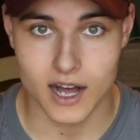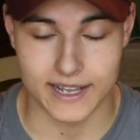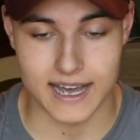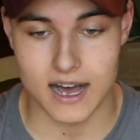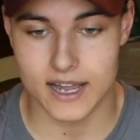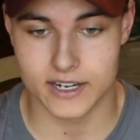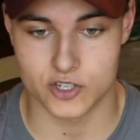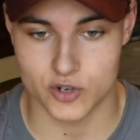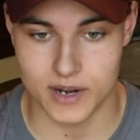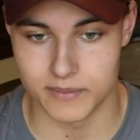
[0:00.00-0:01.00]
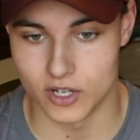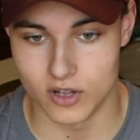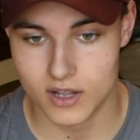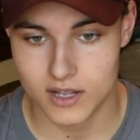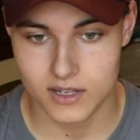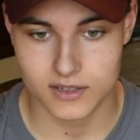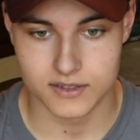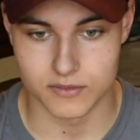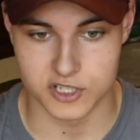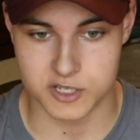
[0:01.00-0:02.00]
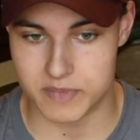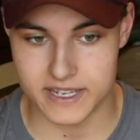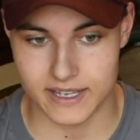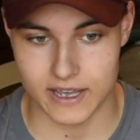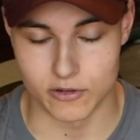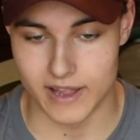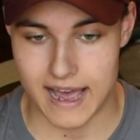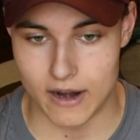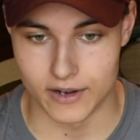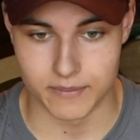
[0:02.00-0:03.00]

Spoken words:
A guy on the treadmill was speaking out loud,